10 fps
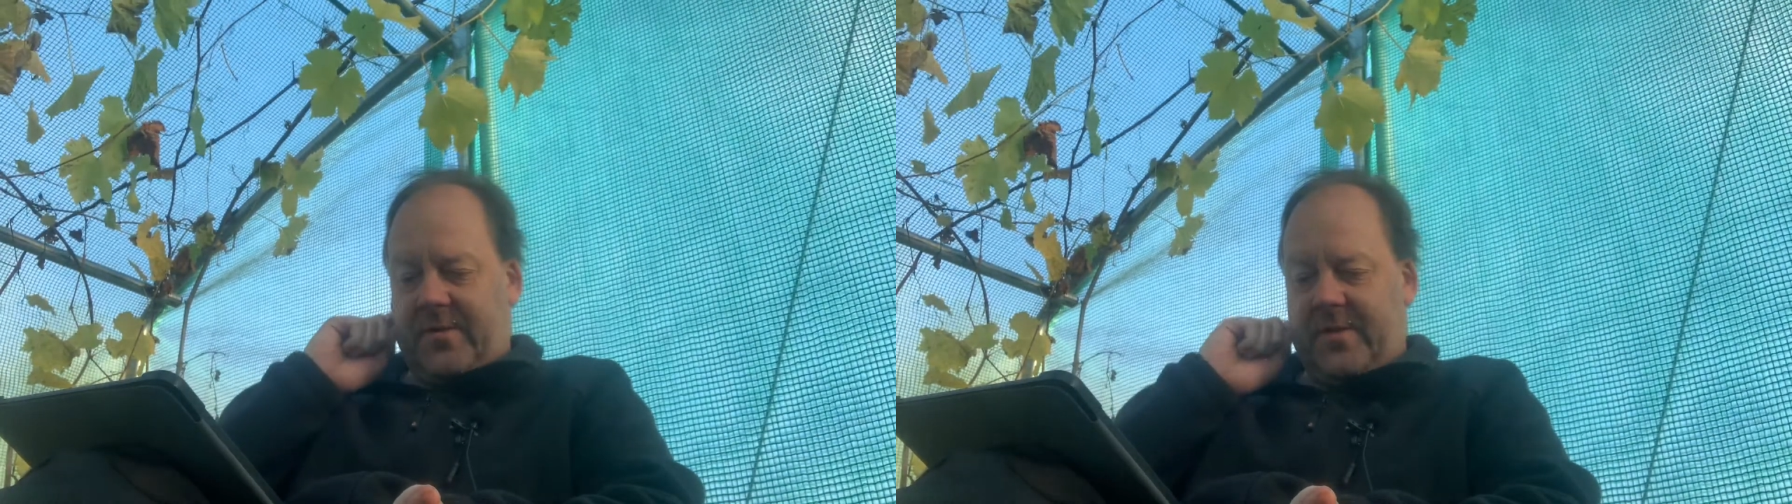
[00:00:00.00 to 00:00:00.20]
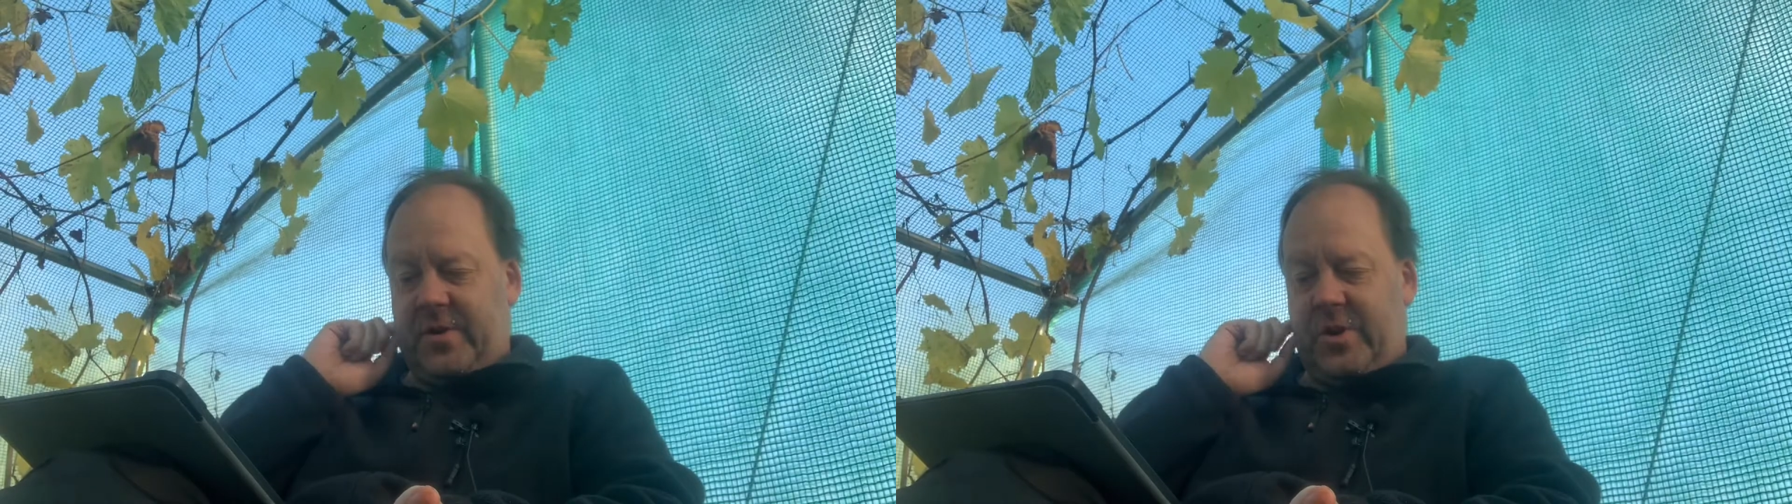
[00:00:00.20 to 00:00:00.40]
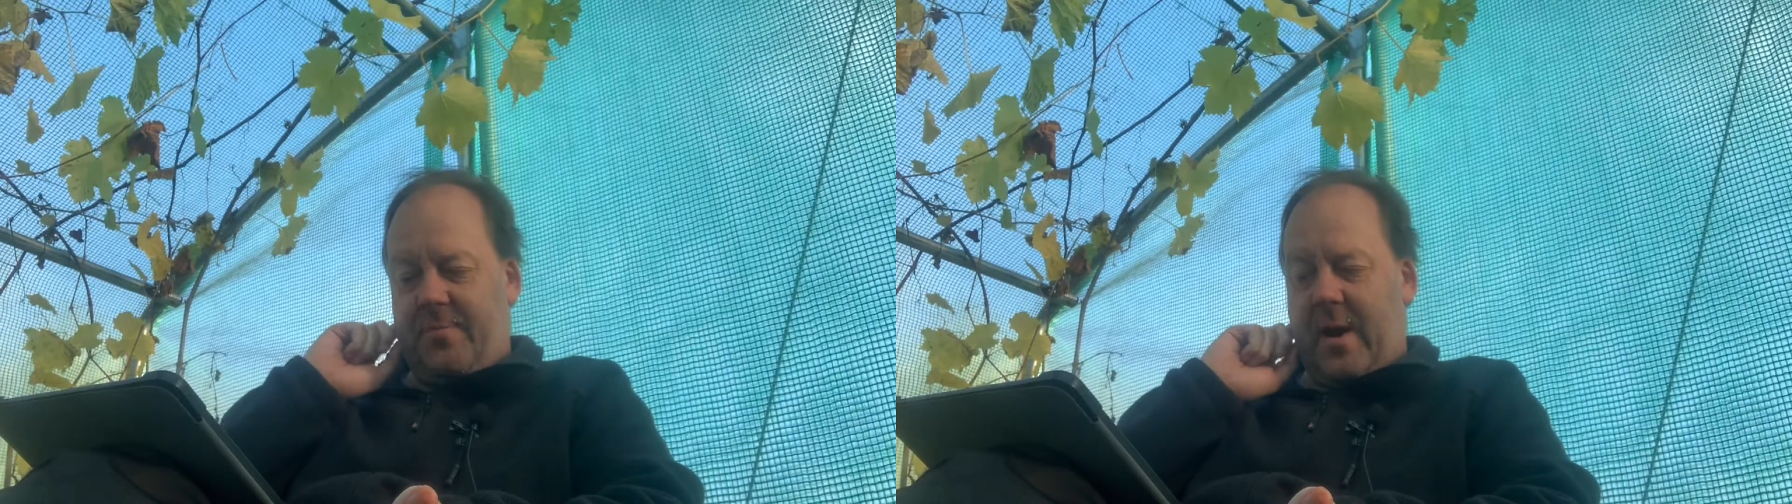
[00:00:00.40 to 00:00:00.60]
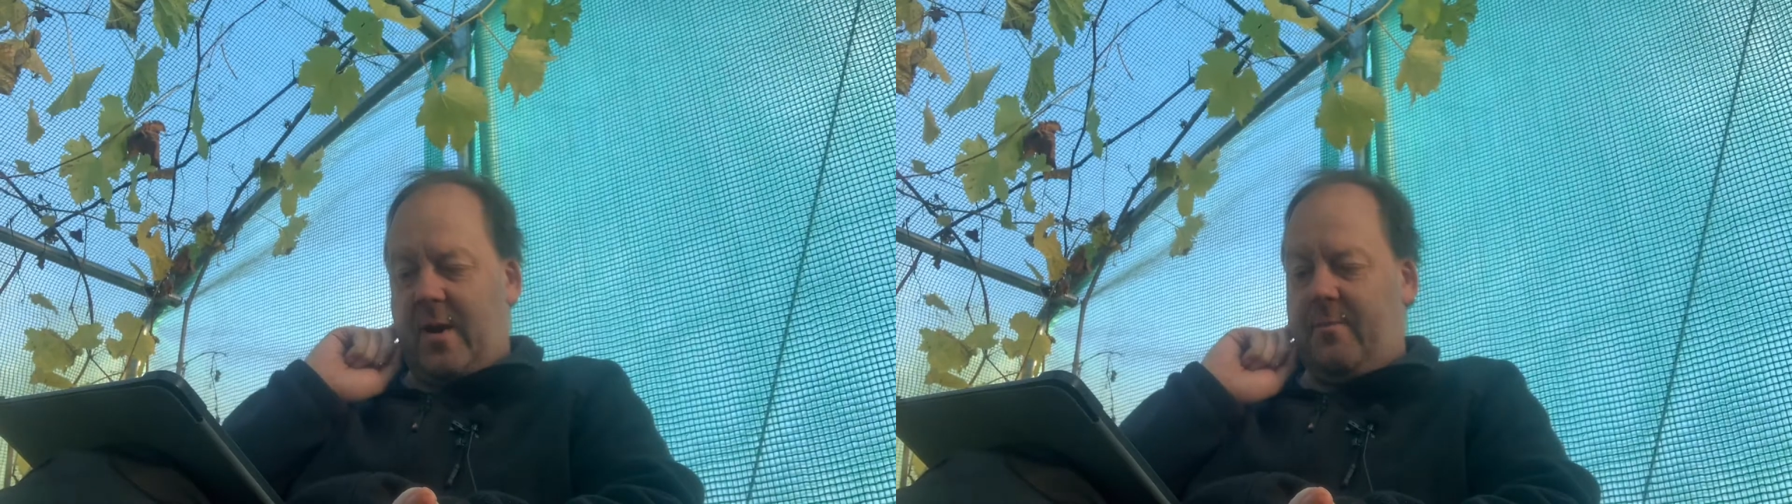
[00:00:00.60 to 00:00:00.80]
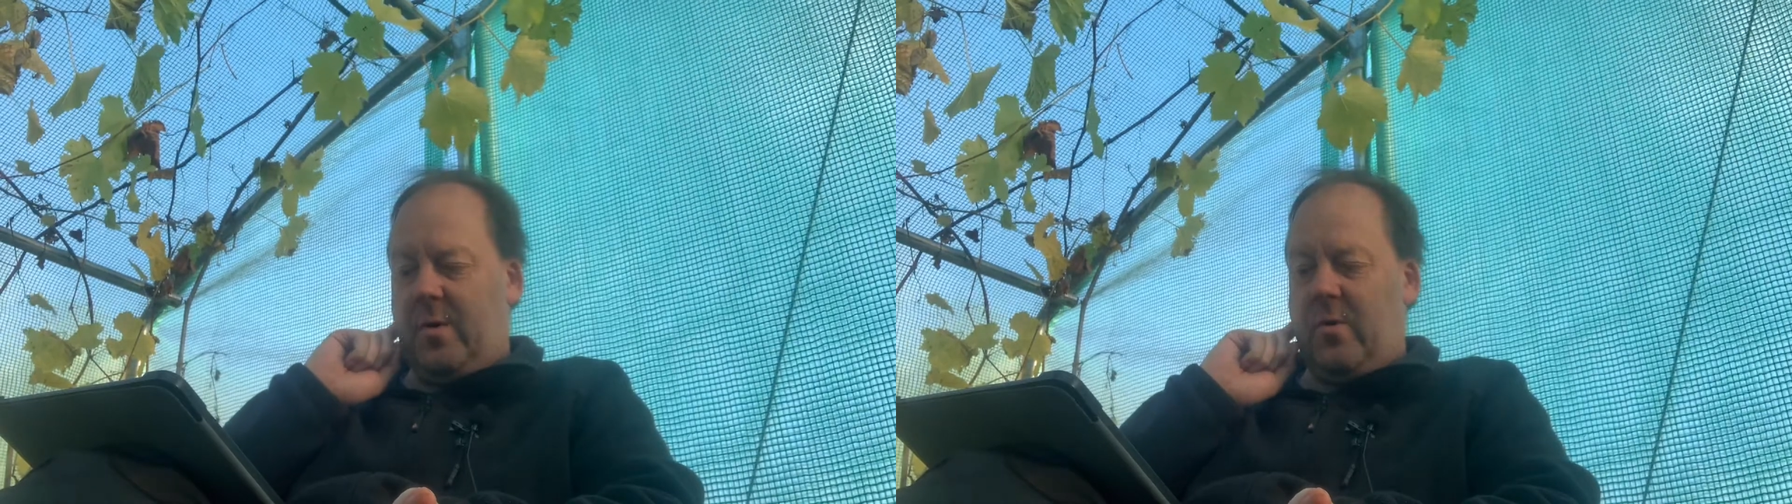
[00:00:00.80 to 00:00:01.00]

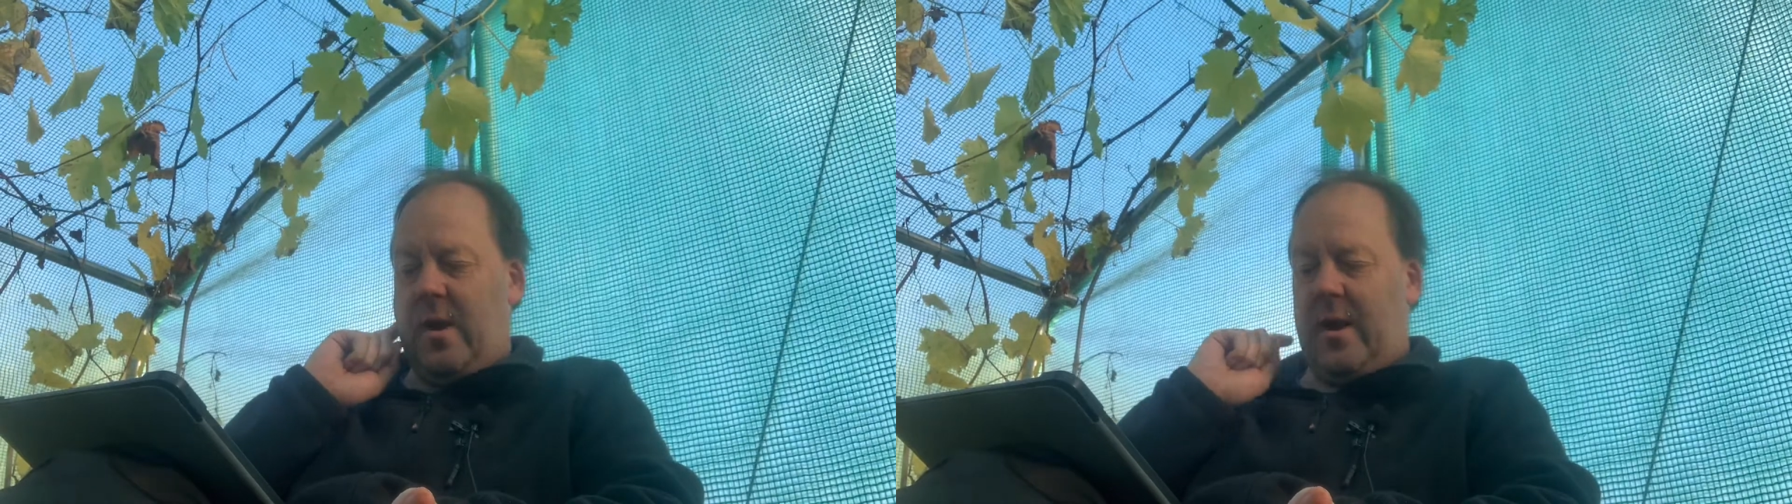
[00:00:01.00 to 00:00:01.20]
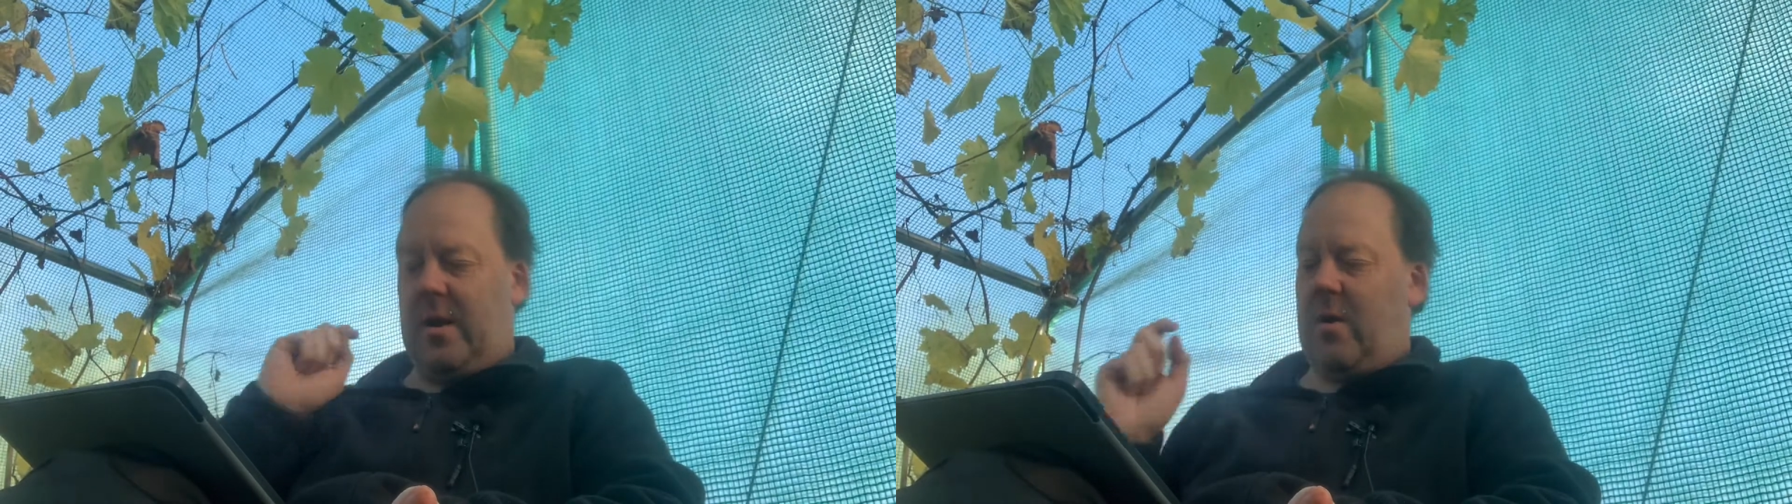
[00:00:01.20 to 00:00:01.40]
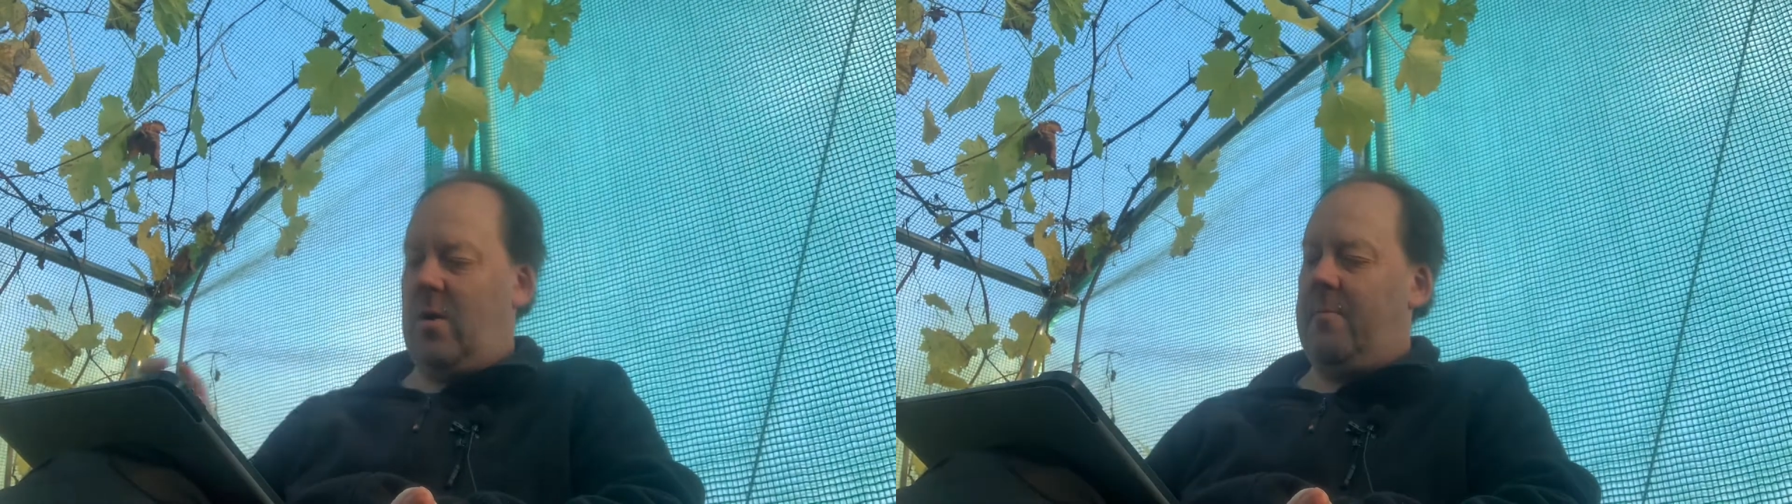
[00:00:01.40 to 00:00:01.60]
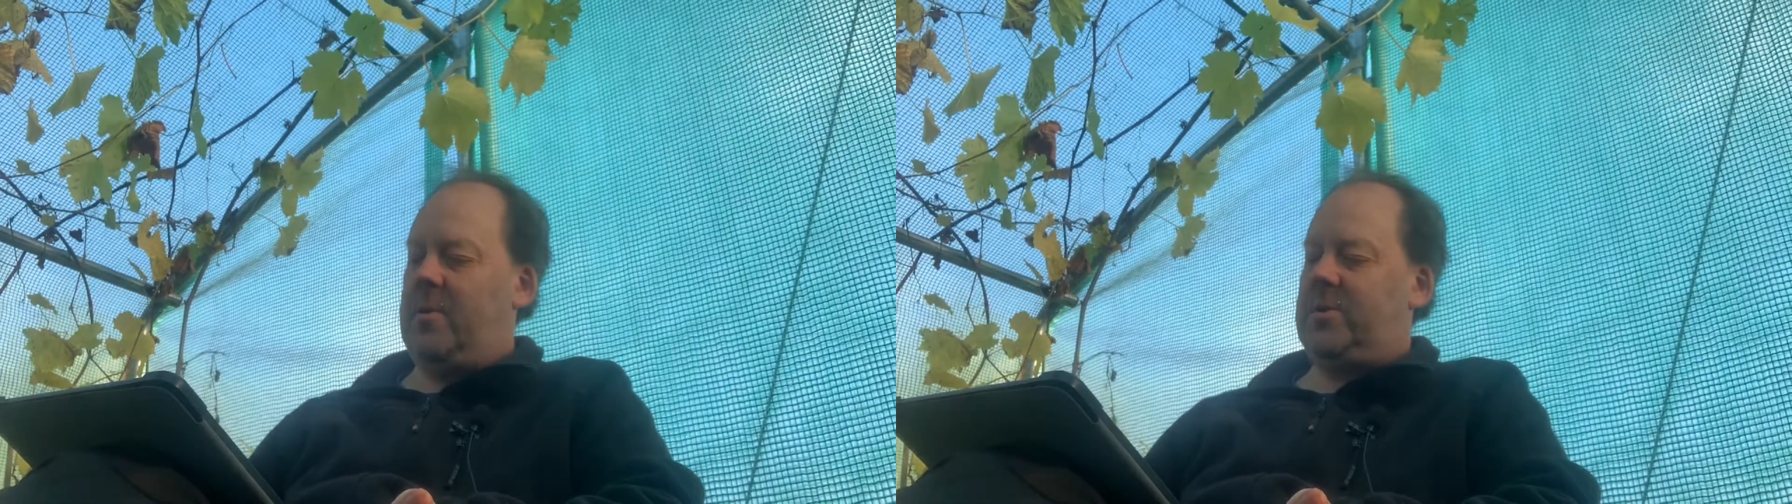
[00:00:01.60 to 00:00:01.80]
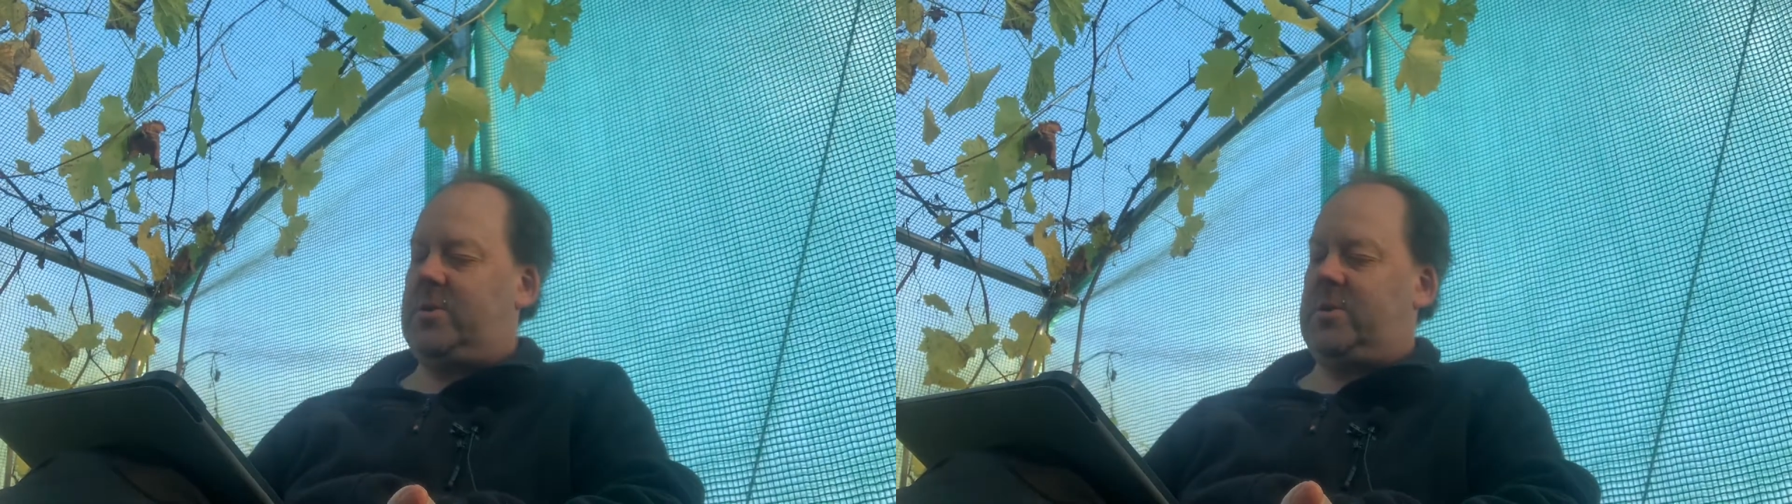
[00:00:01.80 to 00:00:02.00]
£52 of blue lake
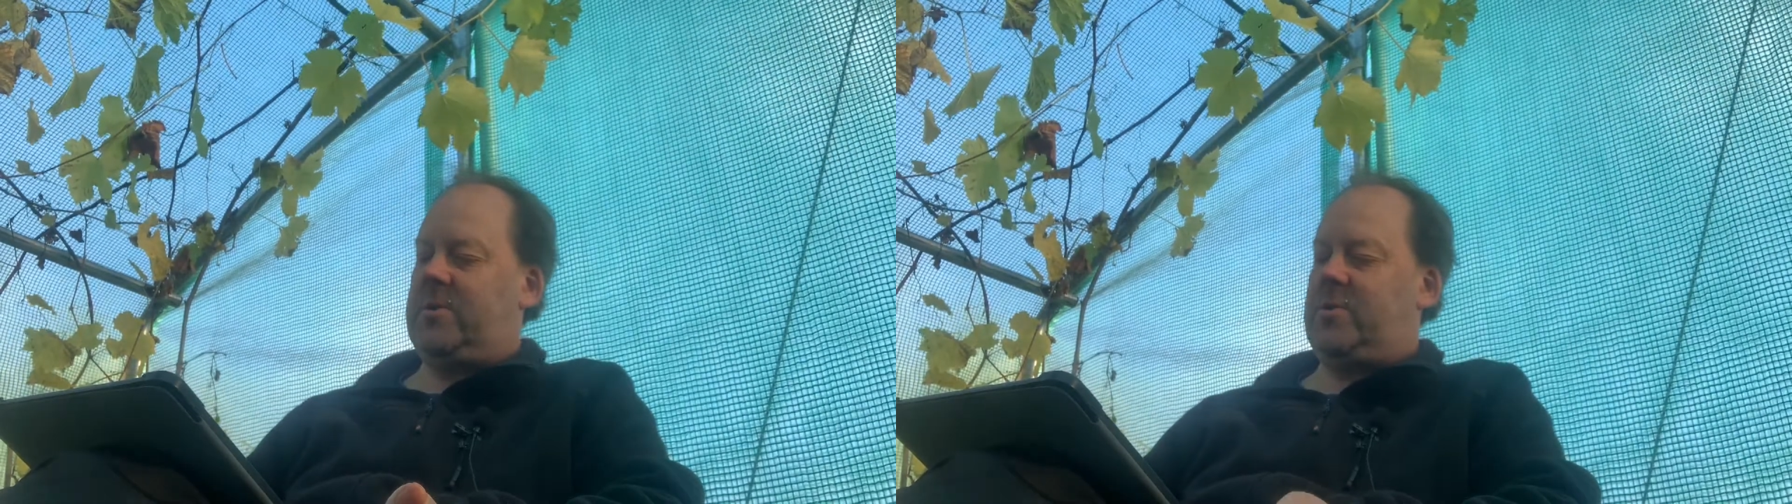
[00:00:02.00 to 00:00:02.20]
climbers,